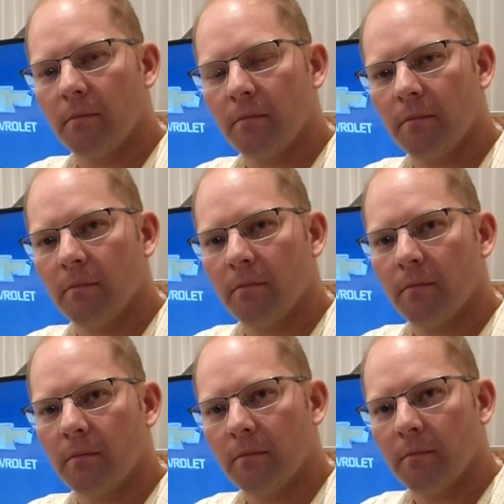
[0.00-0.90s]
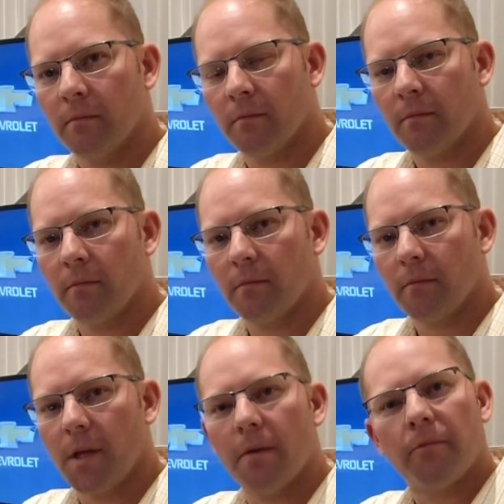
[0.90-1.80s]
engine. Some of the components are, but
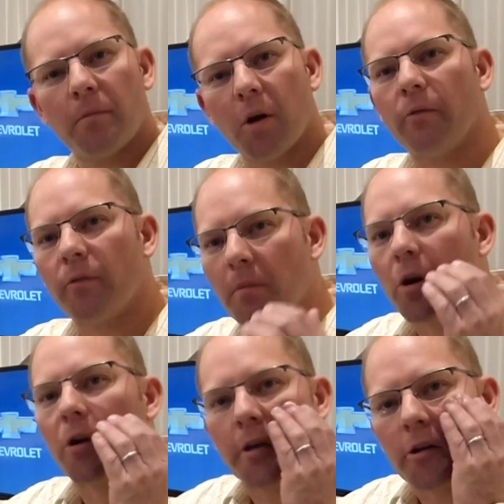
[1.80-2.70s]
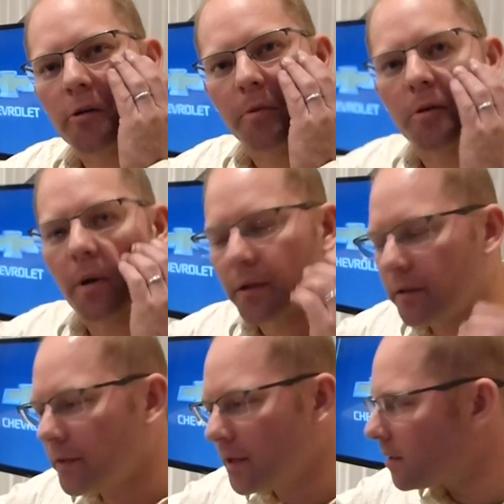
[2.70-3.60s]
this yep, engine itself. From an architecture
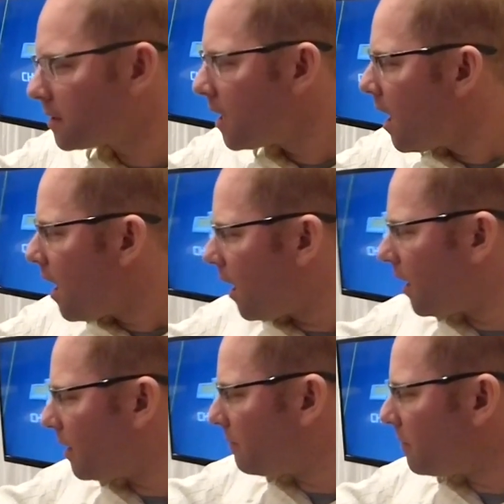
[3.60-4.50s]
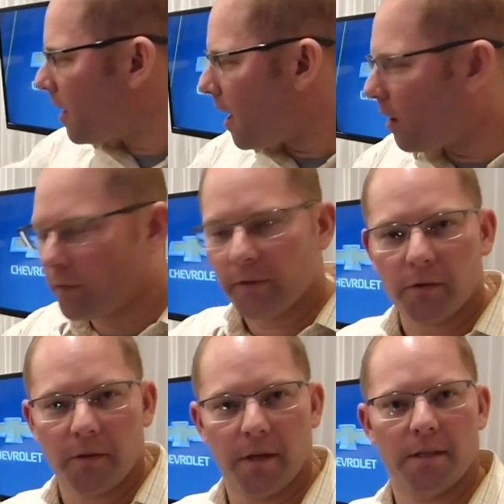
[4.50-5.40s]
perspective, it is. Um,
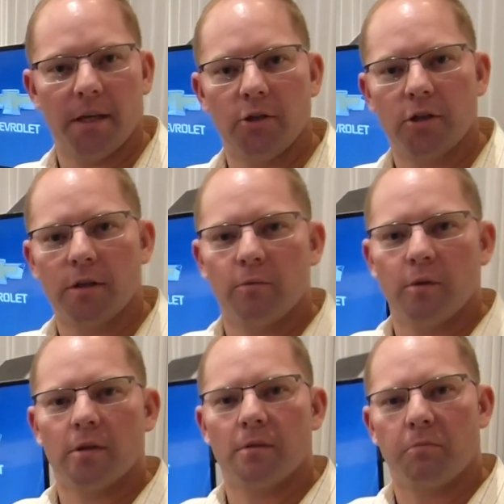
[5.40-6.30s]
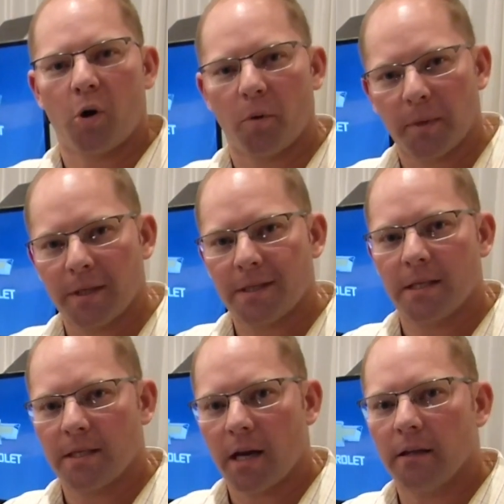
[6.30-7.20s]
however, this engine was purpose
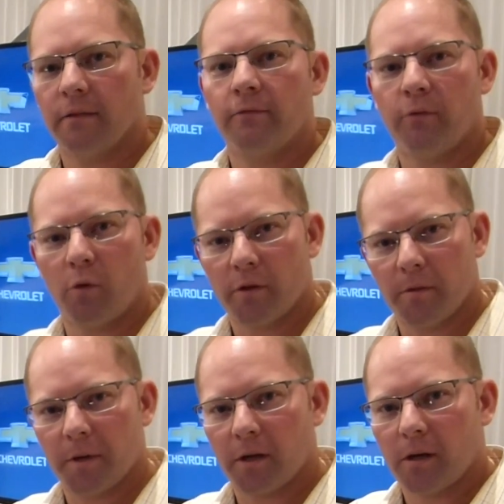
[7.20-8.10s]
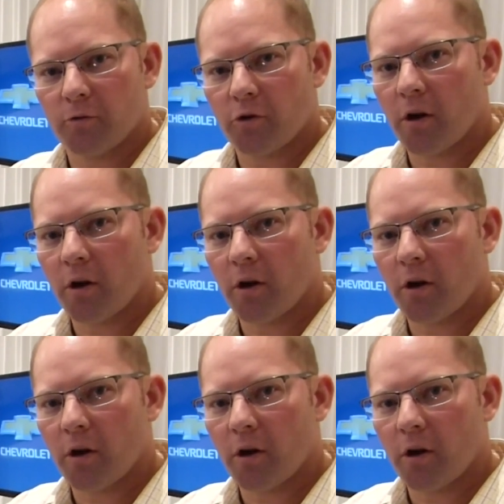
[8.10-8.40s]
designed for the pickup